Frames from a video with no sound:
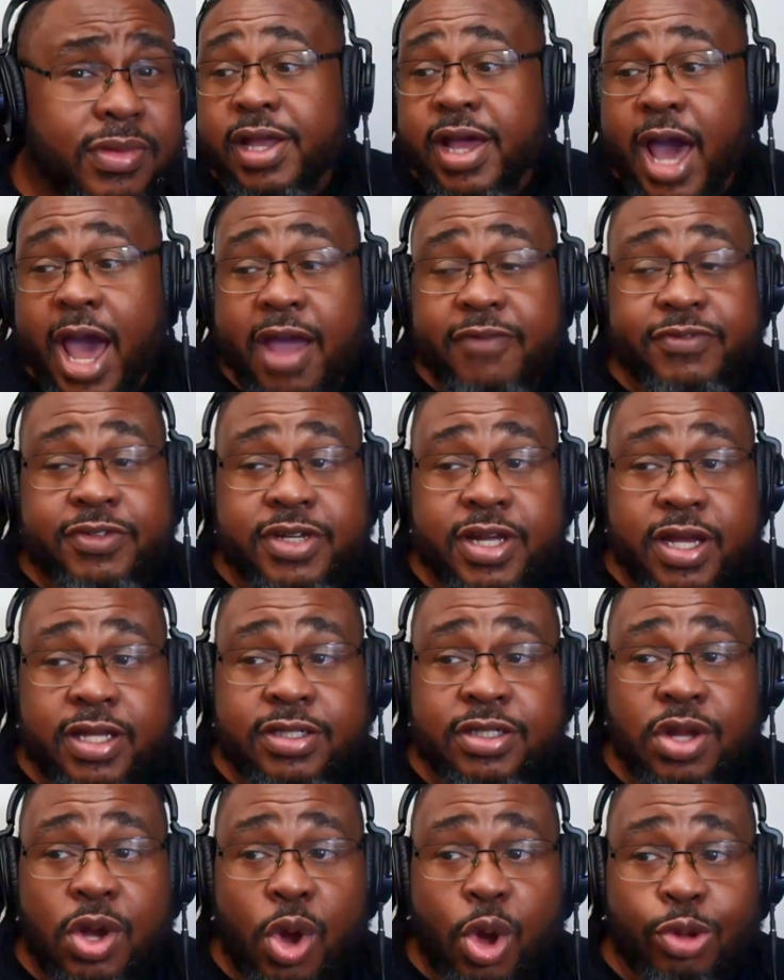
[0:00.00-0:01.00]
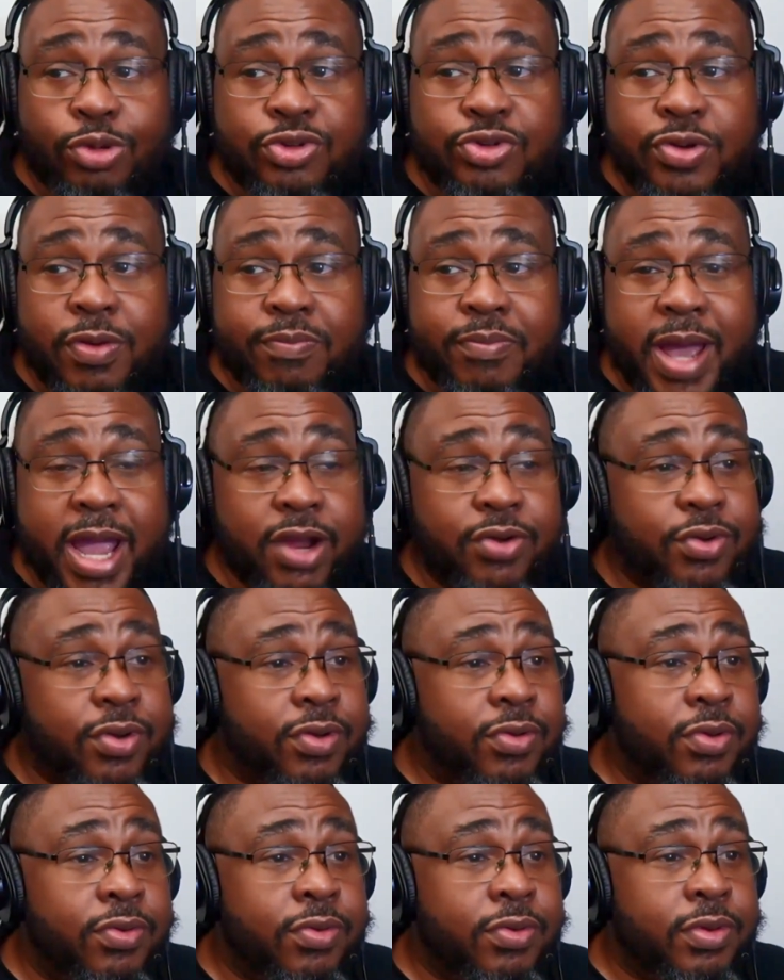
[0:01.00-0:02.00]
I've done ultra
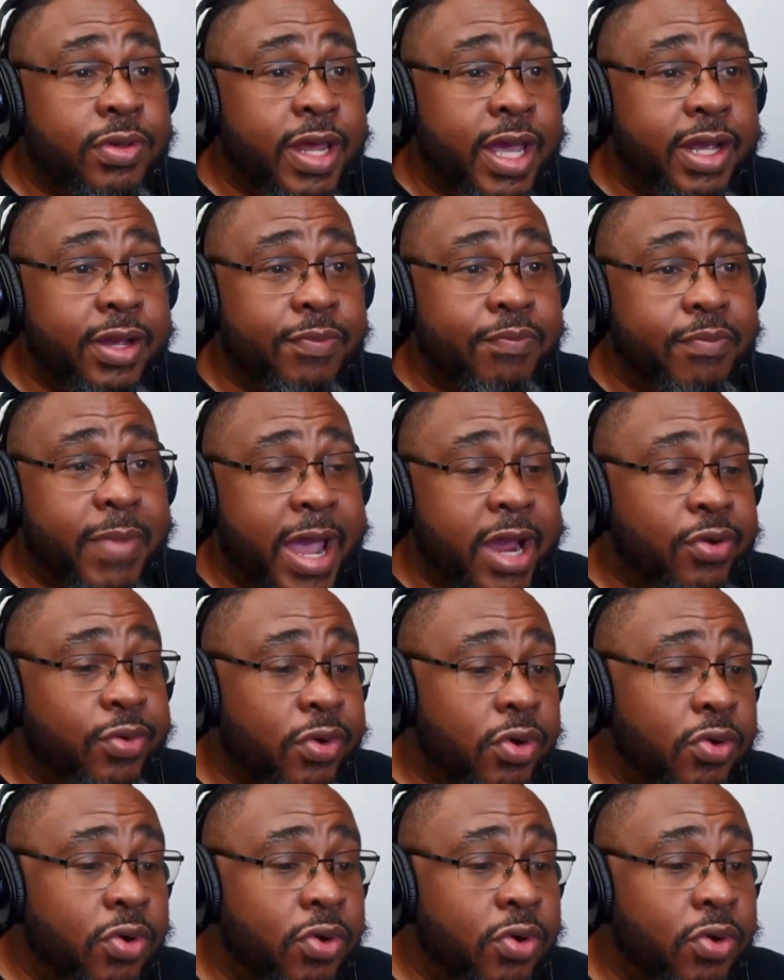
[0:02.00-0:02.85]
micro, like micro